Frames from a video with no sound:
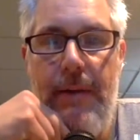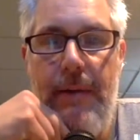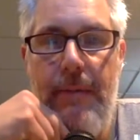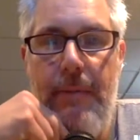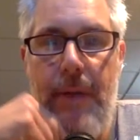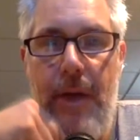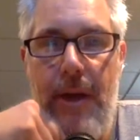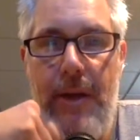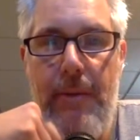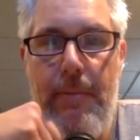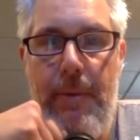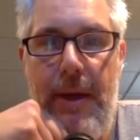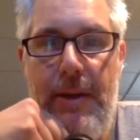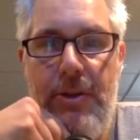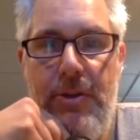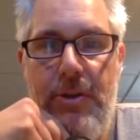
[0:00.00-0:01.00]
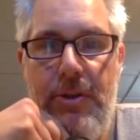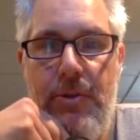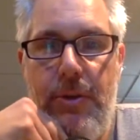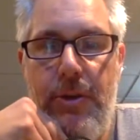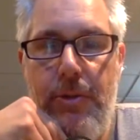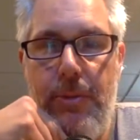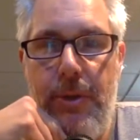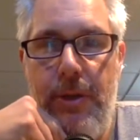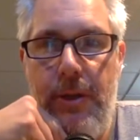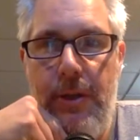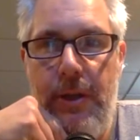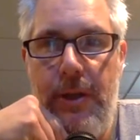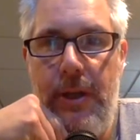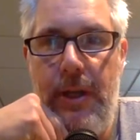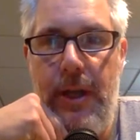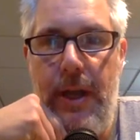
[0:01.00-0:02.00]
behind the bench with
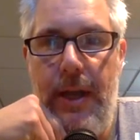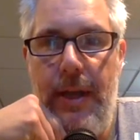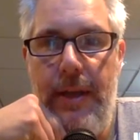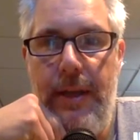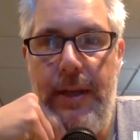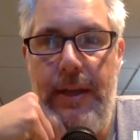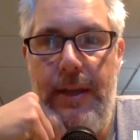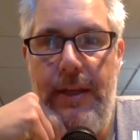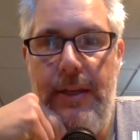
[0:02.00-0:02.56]
Cooper. I think